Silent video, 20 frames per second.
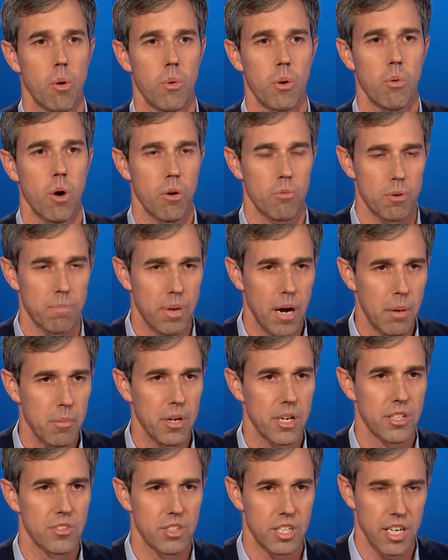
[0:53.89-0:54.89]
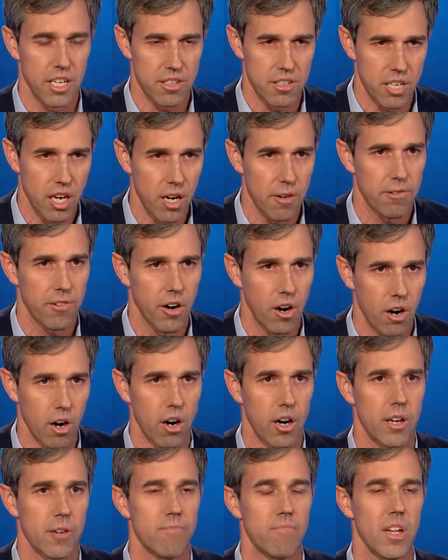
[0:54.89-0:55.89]
What we want Republicans to get tough
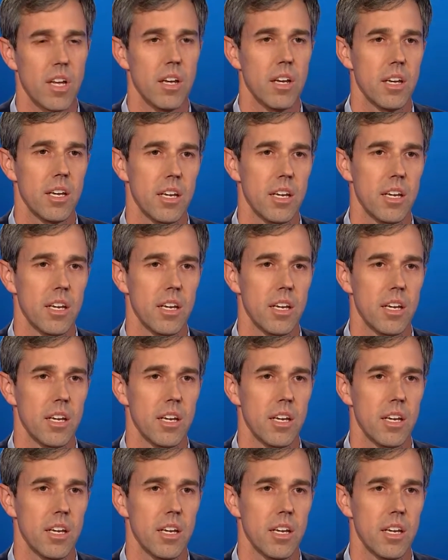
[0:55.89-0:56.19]
on